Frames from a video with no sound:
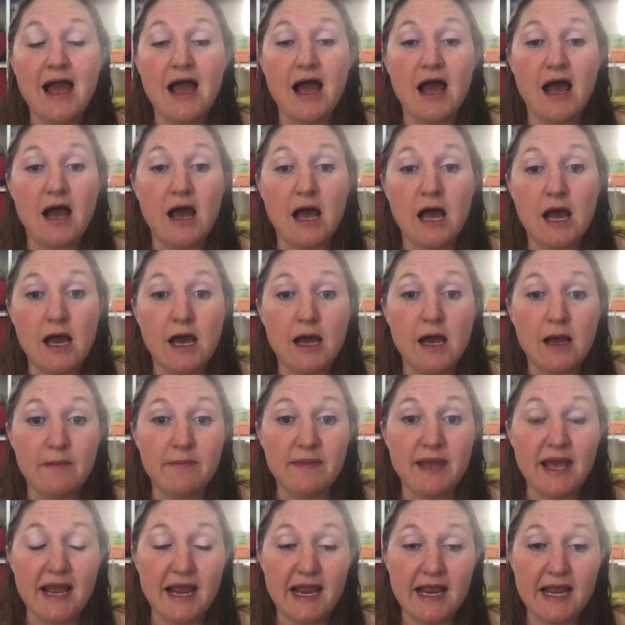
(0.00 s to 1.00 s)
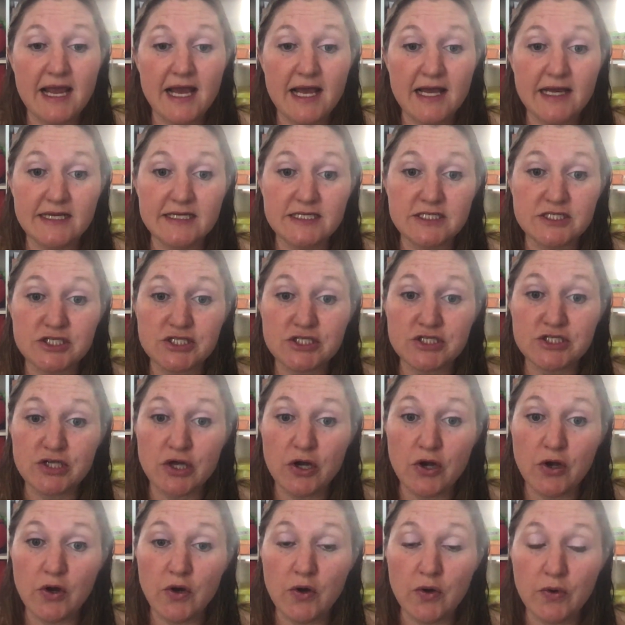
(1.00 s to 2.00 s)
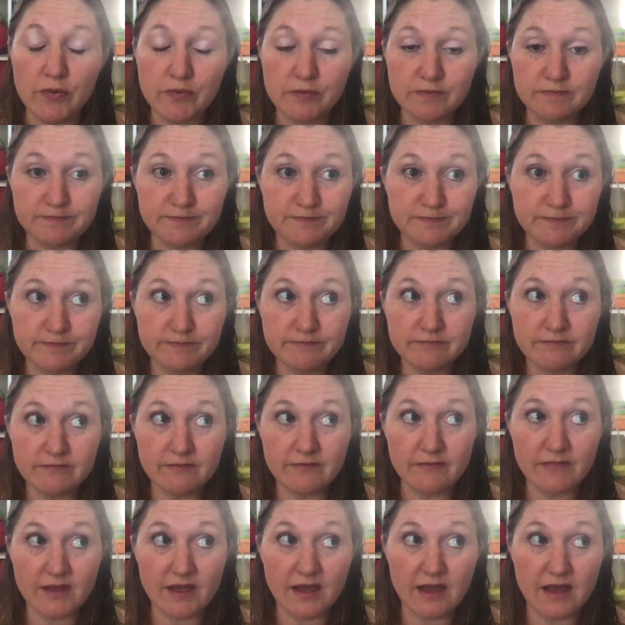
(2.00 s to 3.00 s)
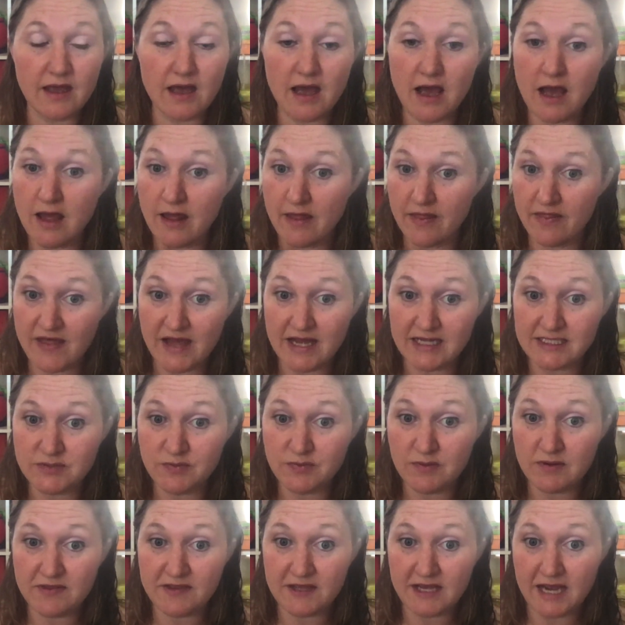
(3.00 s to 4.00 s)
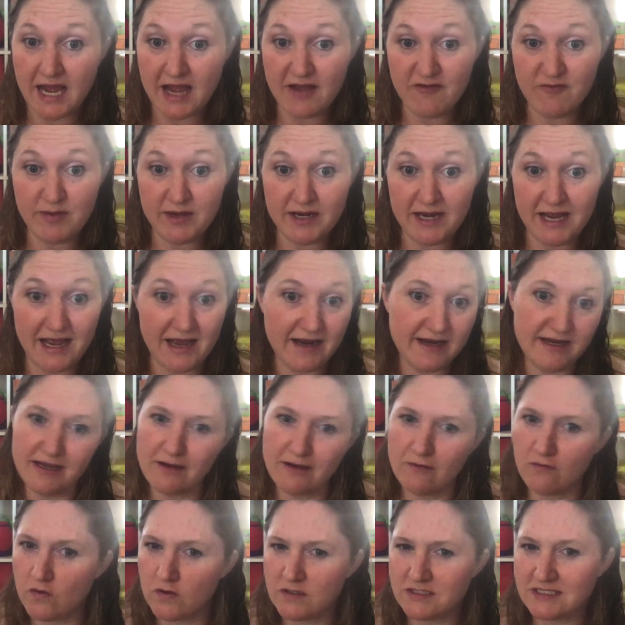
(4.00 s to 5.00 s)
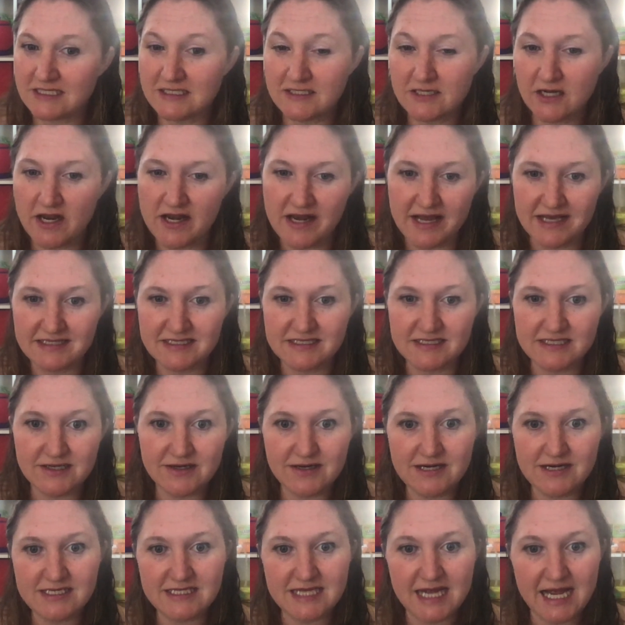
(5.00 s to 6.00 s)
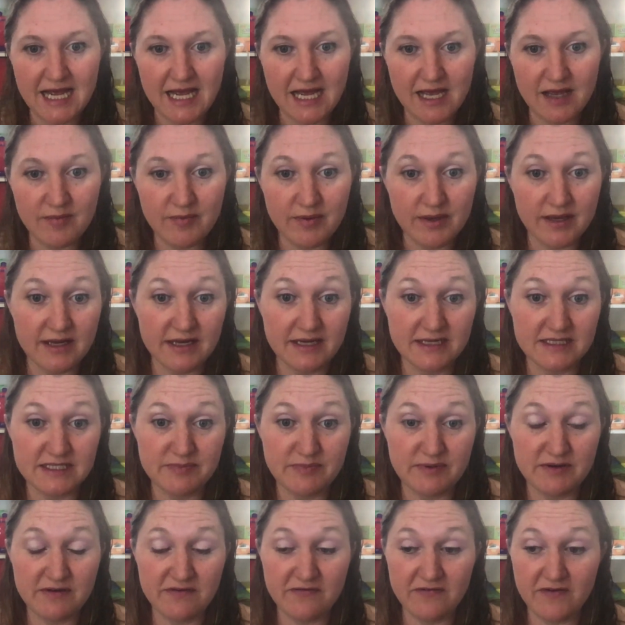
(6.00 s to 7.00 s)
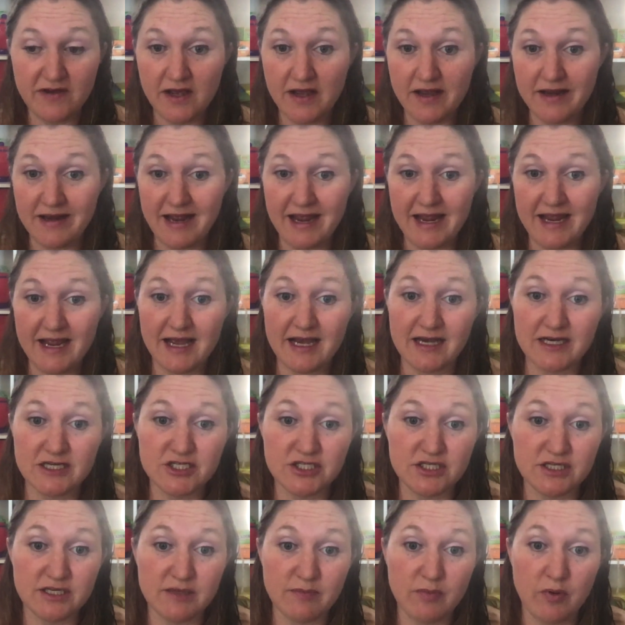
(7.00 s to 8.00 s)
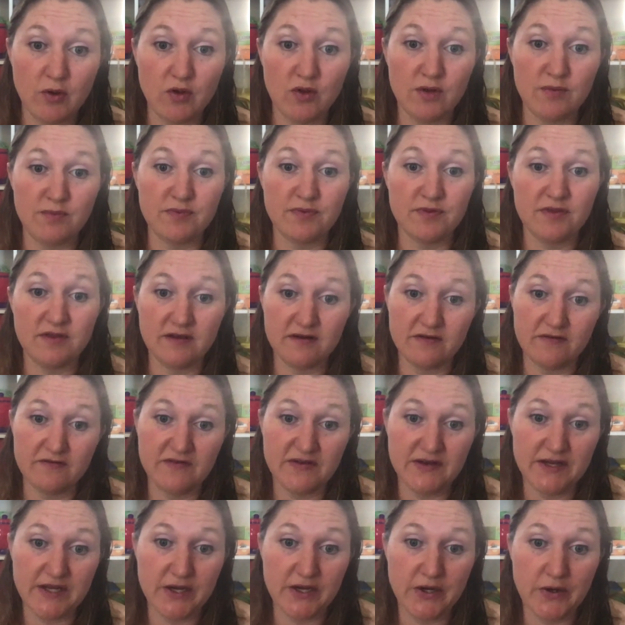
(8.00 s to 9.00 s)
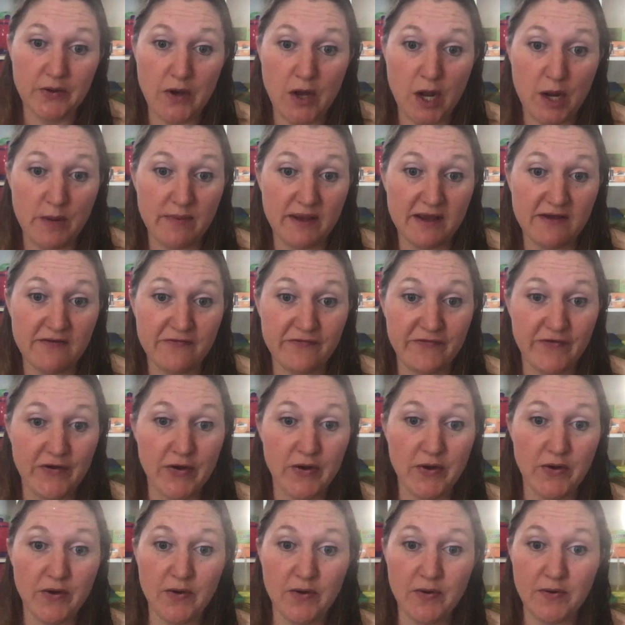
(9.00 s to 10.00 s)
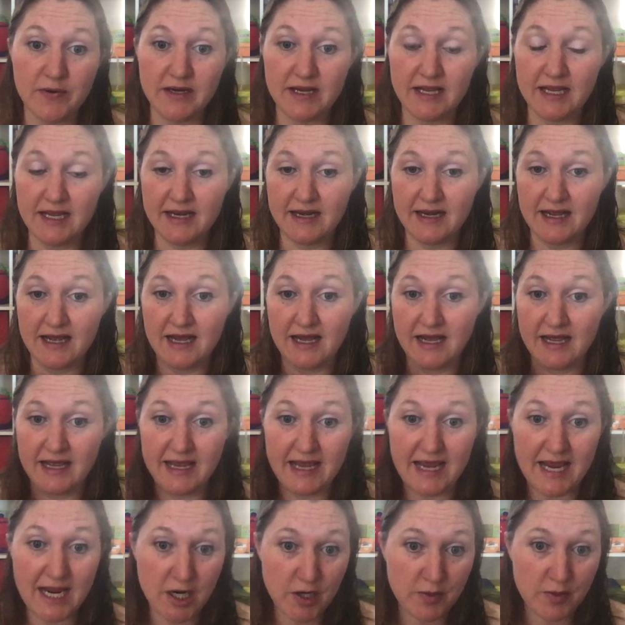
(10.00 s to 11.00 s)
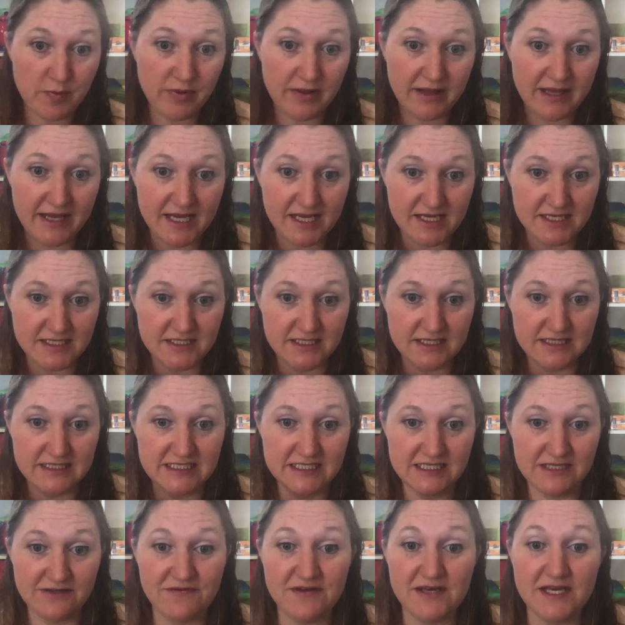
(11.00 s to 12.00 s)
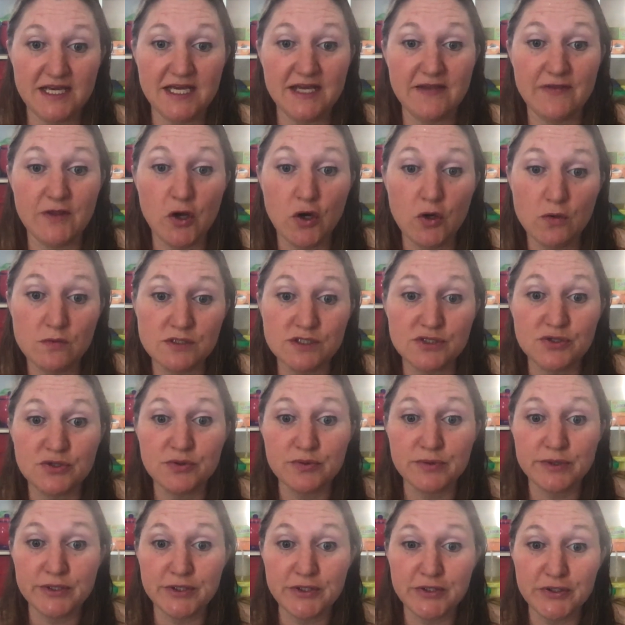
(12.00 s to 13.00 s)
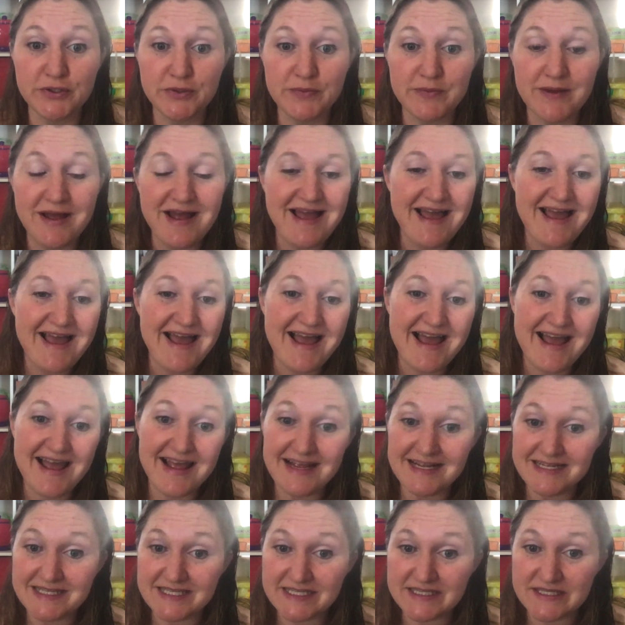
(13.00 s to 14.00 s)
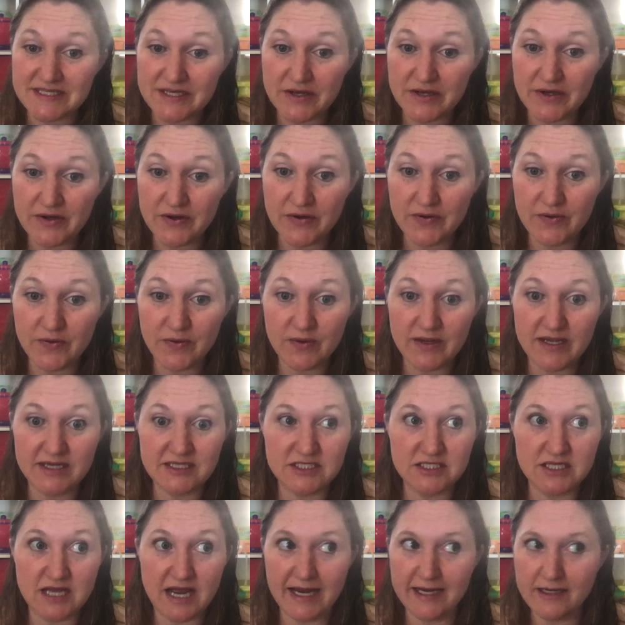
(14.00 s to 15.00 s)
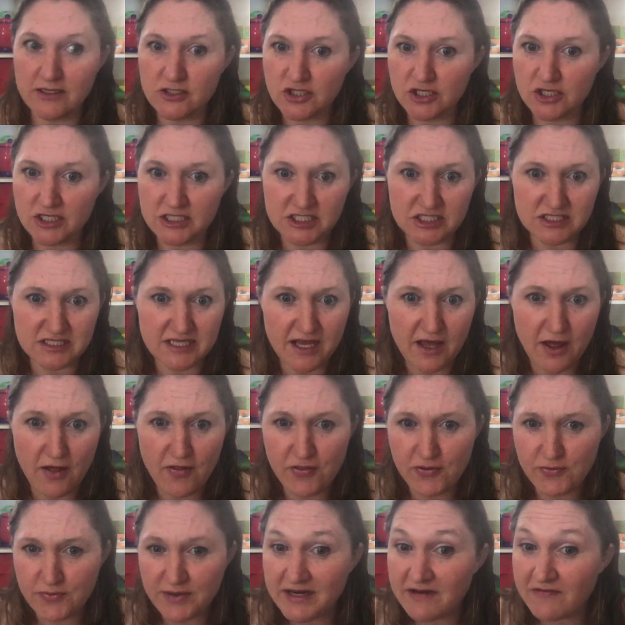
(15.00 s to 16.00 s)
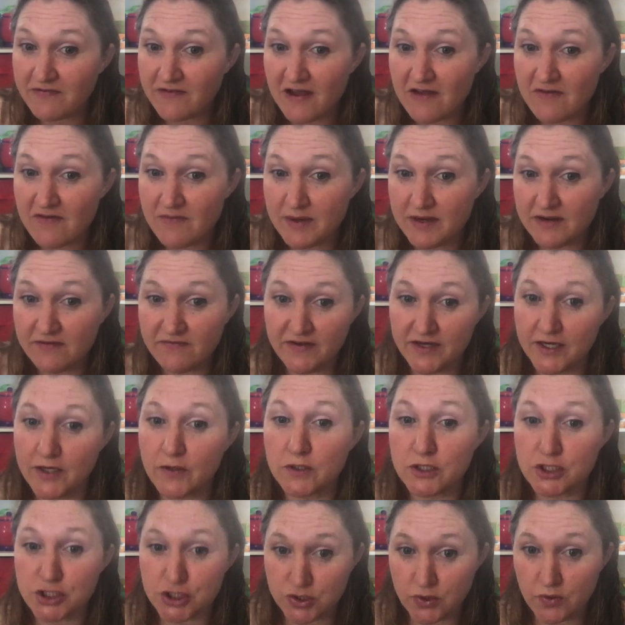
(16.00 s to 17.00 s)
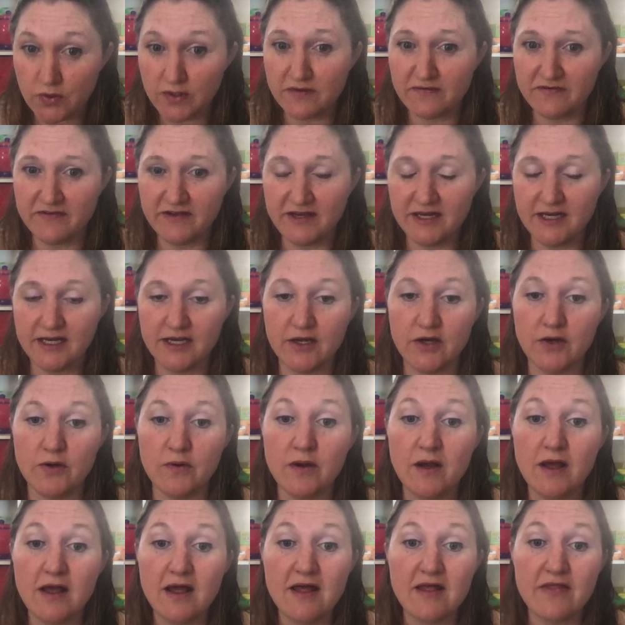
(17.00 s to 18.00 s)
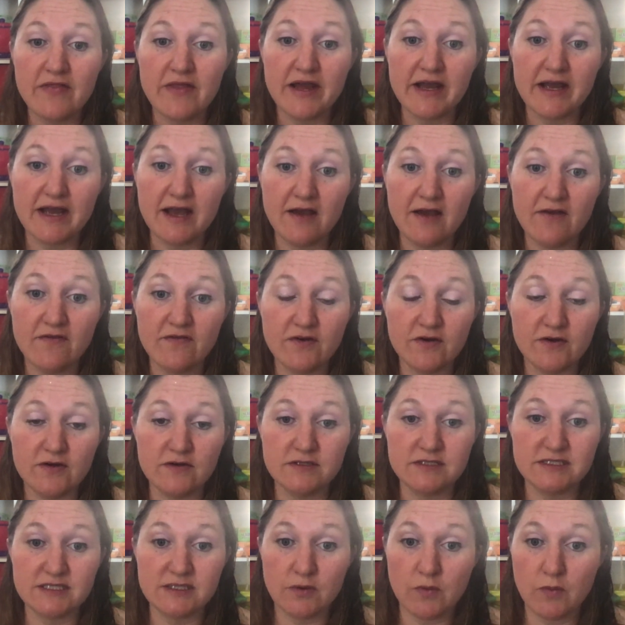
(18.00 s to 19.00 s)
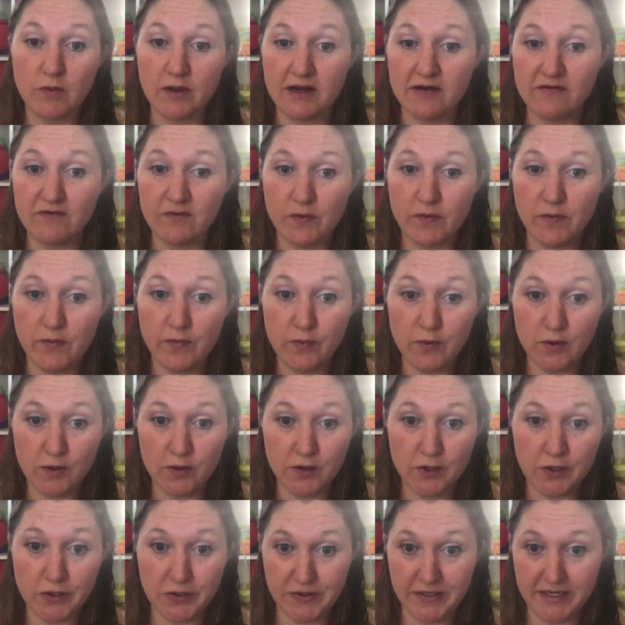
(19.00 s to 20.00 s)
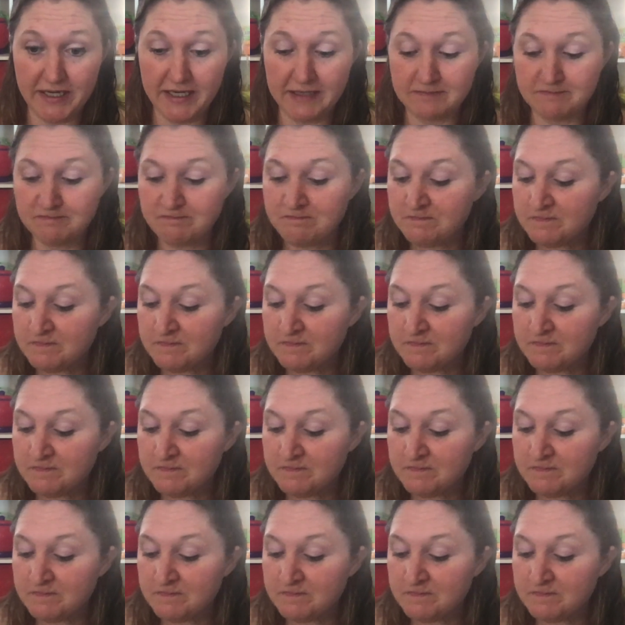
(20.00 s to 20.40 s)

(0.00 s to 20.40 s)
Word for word: Um, and so Uh, that's one thing I've been adding. Of course, that's not necessary to add, but it's been fun. I actually pull up the video on my phone and I AirPlay it to the T V in the homeschool room. And so it's, I usually just like a three to five minute video, a short video that covers whatever we're learning.